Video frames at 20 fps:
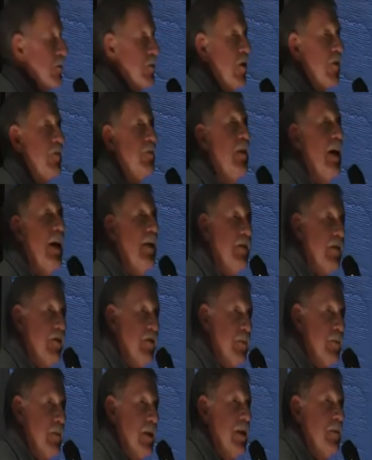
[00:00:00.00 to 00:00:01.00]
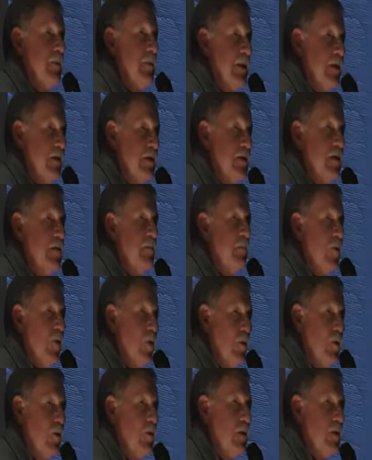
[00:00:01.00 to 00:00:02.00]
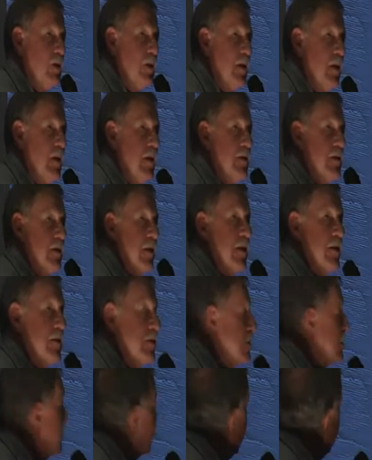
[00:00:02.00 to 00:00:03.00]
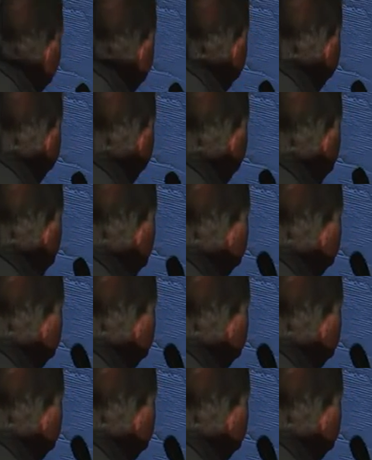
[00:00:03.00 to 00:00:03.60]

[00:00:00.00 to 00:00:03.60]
got 500 millimeters and more. So this is telling us about